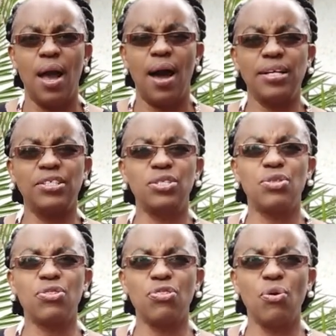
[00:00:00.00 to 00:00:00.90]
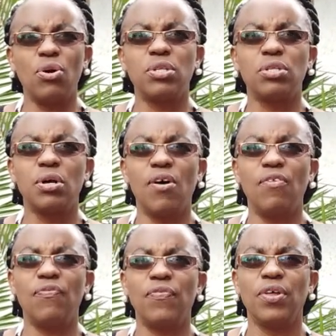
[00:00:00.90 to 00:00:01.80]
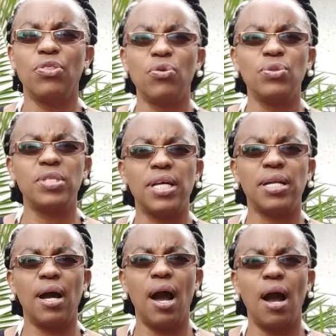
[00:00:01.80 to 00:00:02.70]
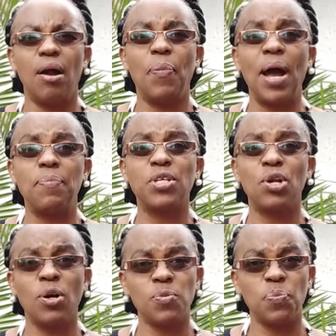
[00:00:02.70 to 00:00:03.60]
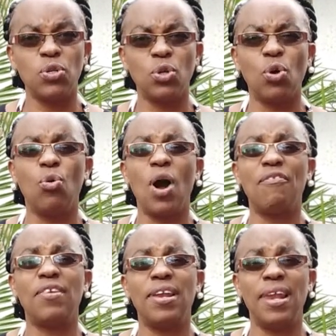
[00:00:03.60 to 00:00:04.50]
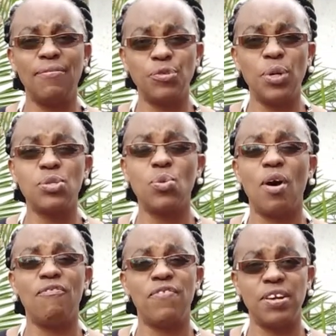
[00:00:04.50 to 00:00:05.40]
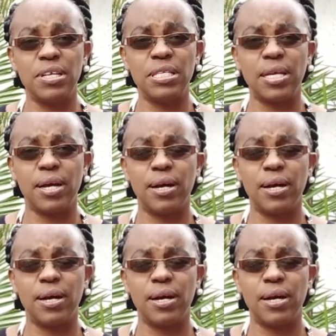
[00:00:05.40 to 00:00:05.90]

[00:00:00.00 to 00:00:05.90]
I just thought of those that are perhaps in hospital or have loved ones who are very sick